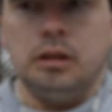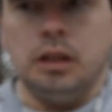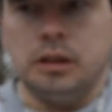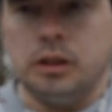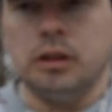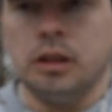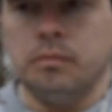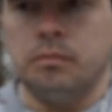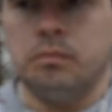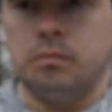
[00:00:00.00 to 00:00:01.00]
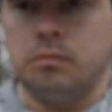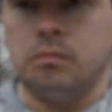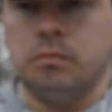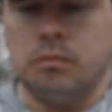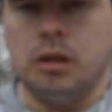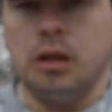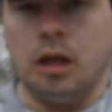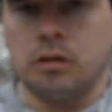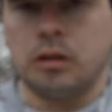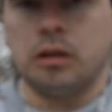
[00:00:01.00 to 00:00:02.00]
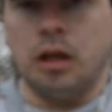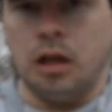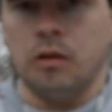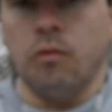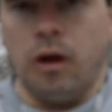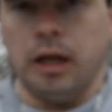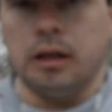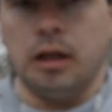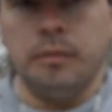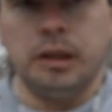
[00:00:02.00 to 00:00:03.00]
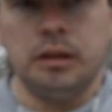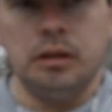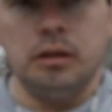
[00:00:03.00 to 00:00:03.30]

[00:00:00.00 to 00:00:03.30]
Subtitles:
it took him a long while. I mean,